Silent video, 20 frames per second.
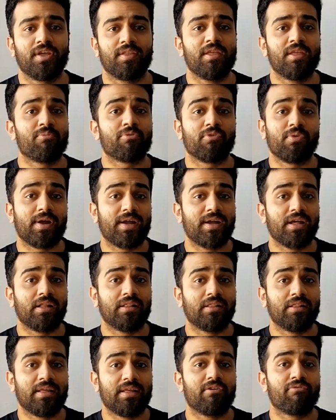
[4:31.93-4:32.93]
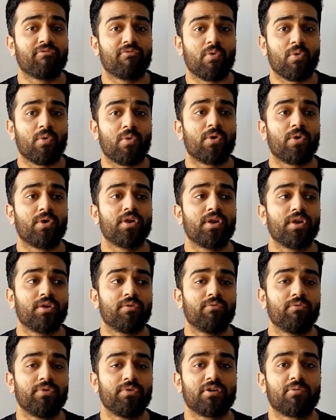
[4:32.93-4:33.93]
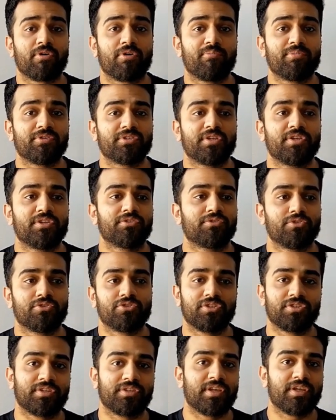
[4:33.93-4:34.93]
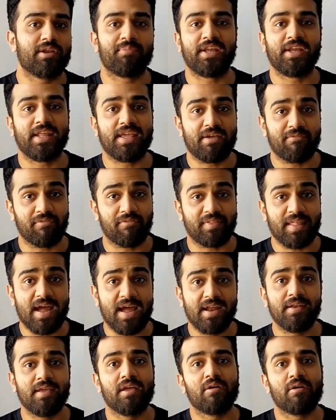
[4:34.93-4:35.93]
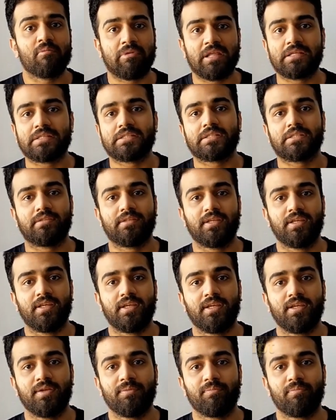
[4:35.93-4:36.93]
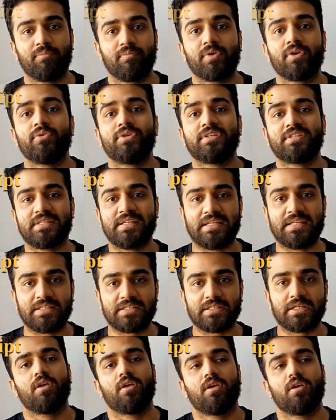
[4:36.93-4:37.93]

They provide a letter for visa purposes. So just get a PDF of that plus the receipt.